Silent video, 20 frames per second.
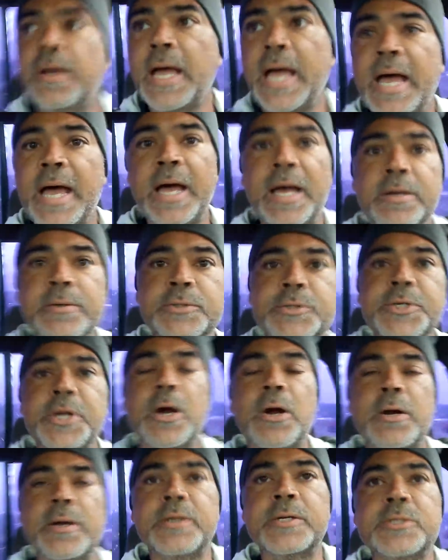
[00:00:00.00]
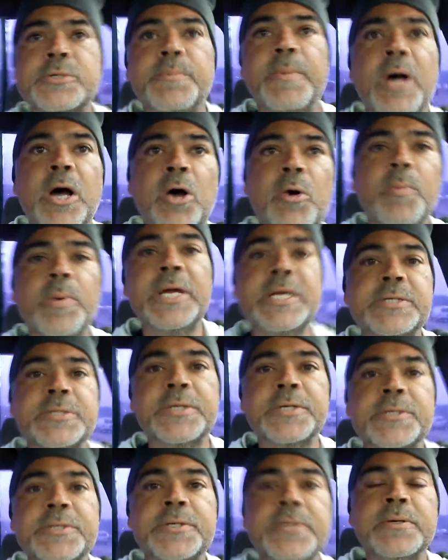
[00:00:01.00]
uh, starting a small
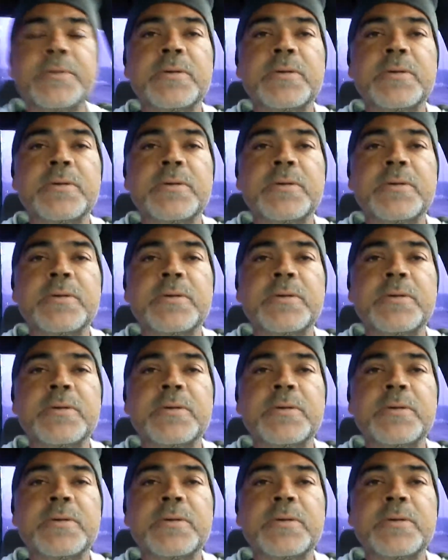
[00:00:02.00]
business.